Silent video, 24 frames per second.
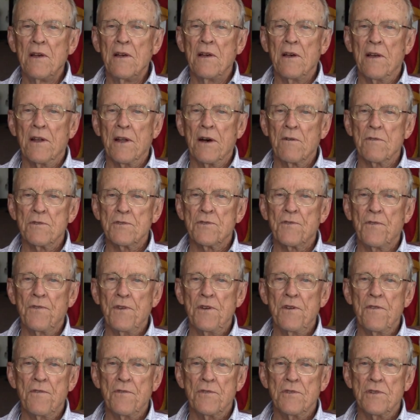And I was
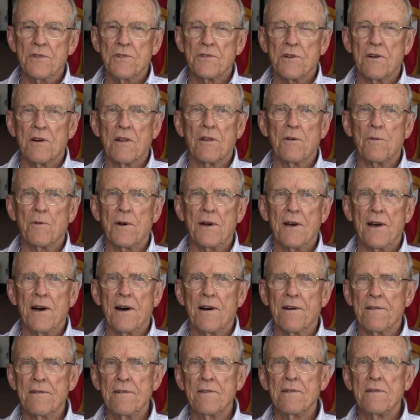feverish all the way
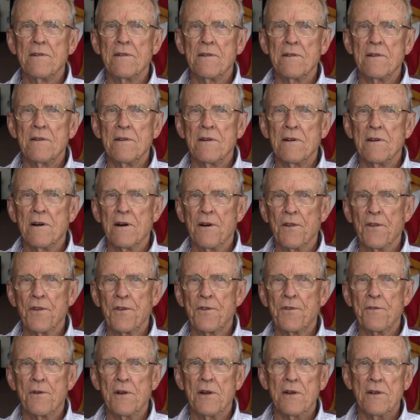out on the
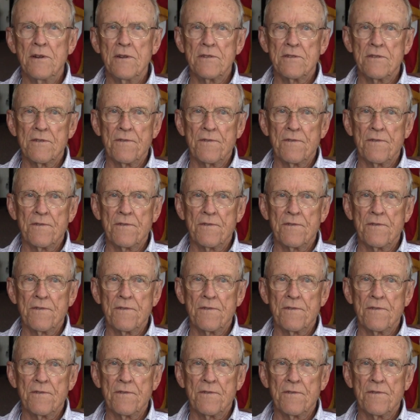train.